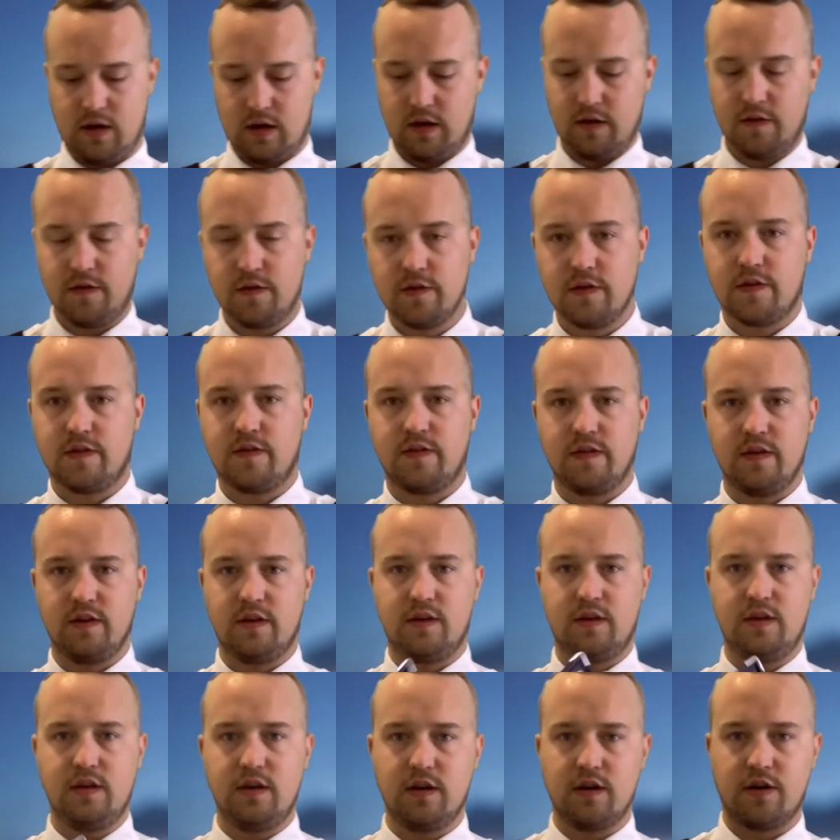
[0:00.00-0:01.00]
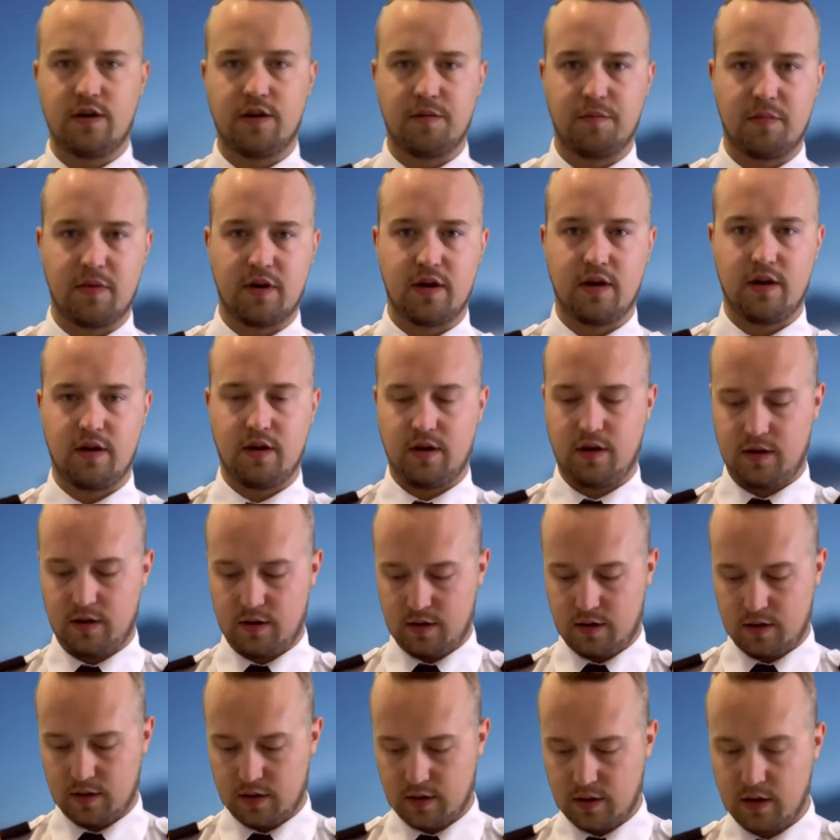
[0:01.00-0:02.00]
As you see here in my
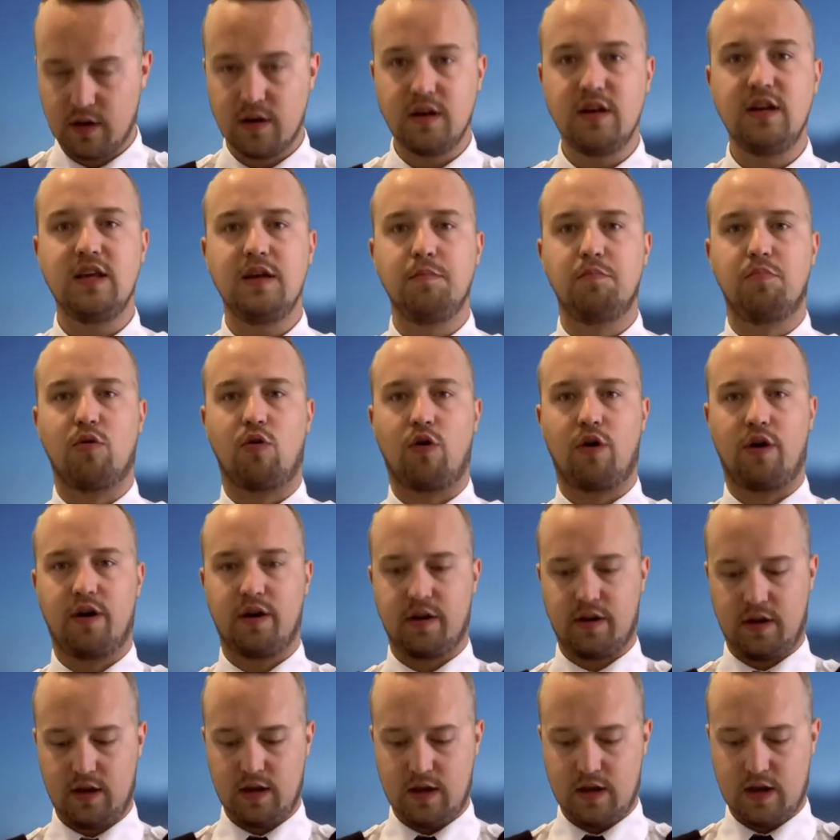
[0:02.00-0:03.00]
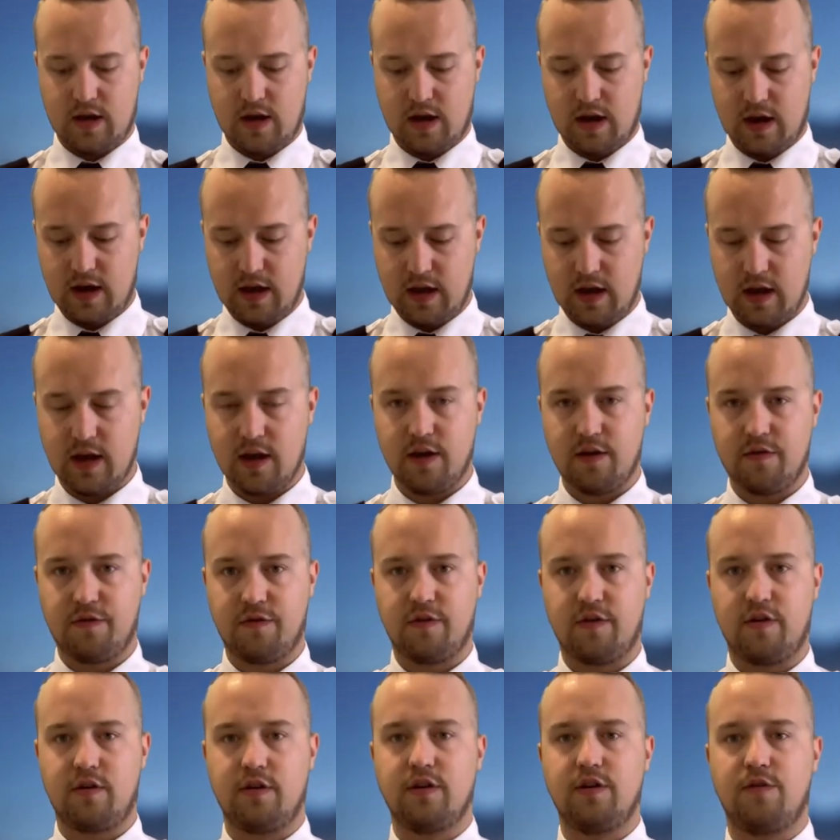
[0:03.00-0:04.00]
knee board, I
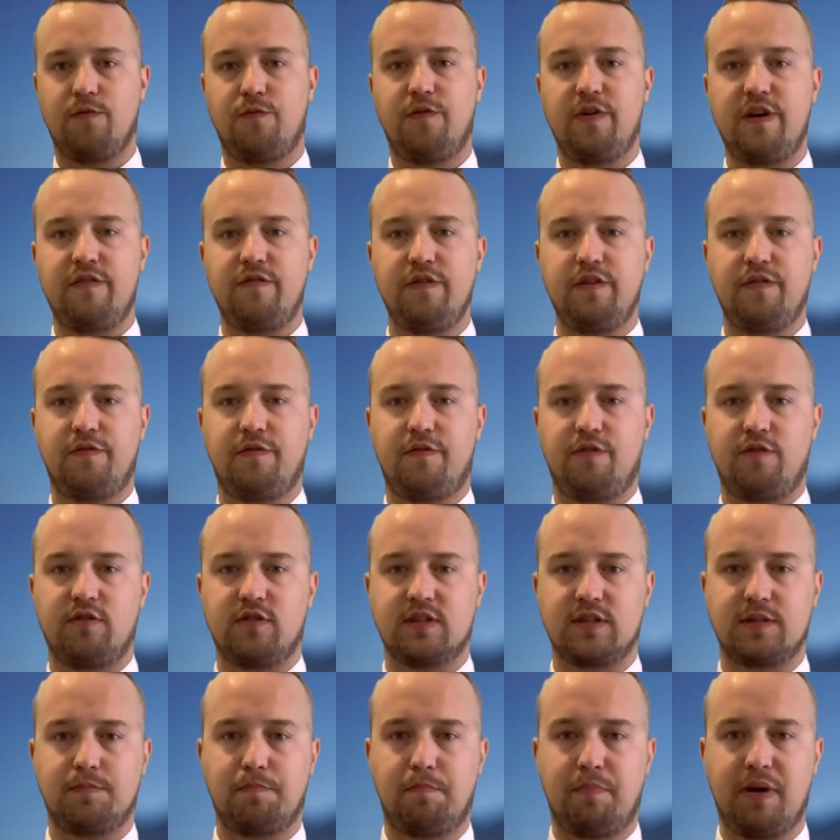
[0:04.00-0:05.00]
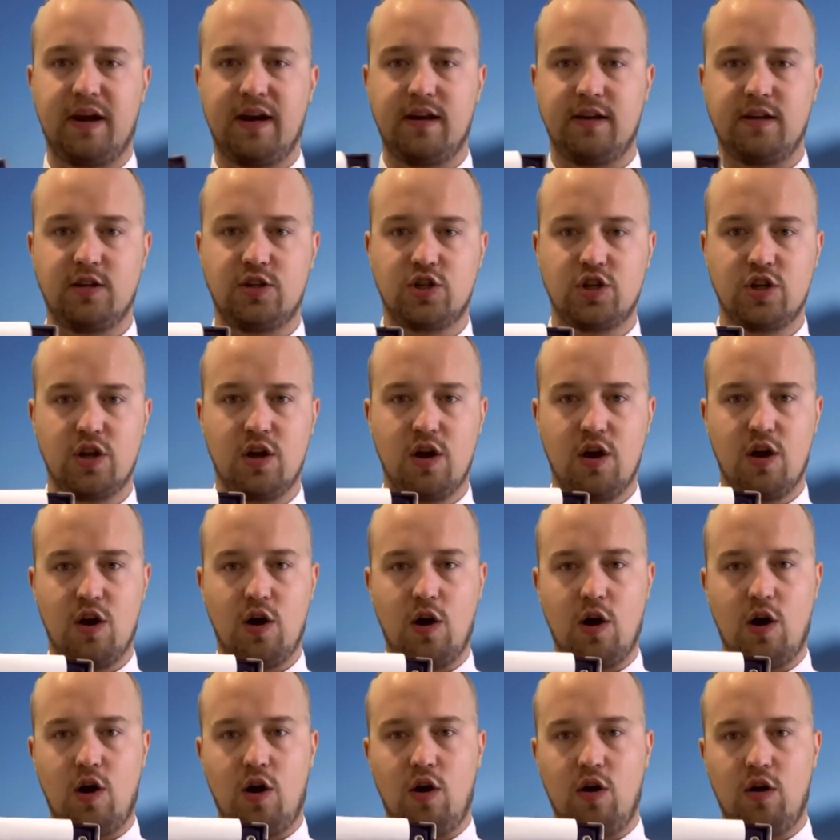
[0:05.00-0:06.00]
have on the very first page
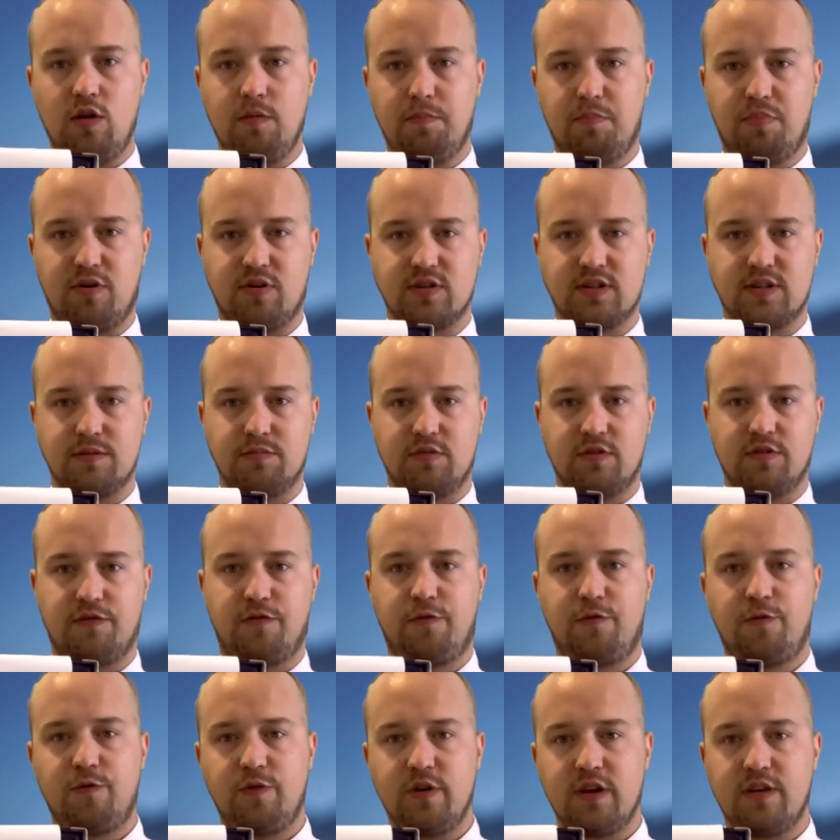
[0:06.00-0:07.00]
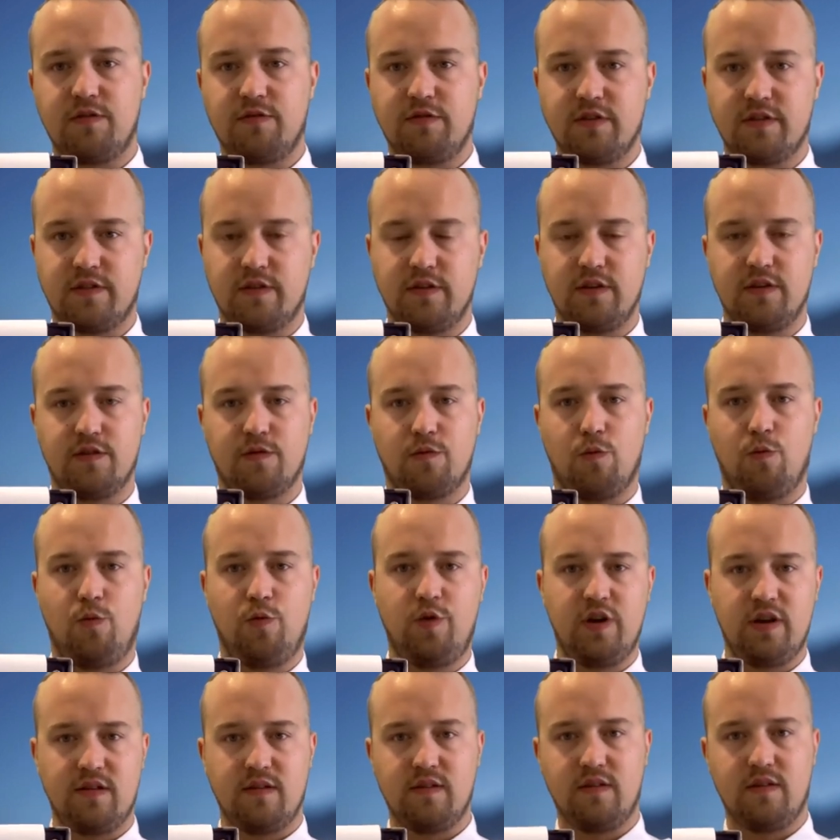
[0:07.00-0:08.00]
all possible frequencies
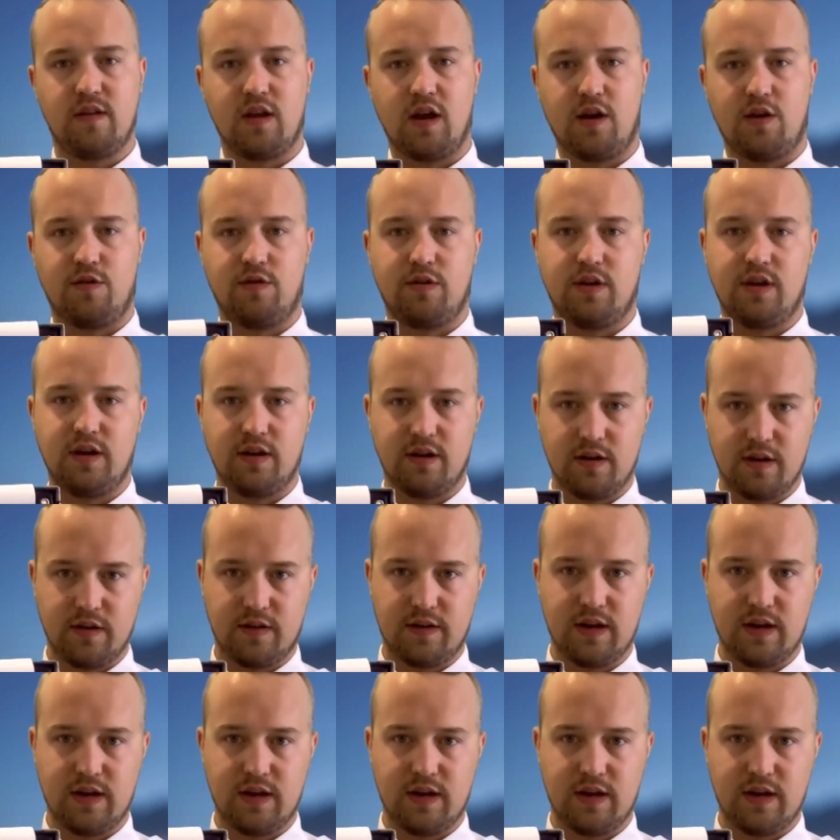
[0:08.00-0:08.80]
written down in a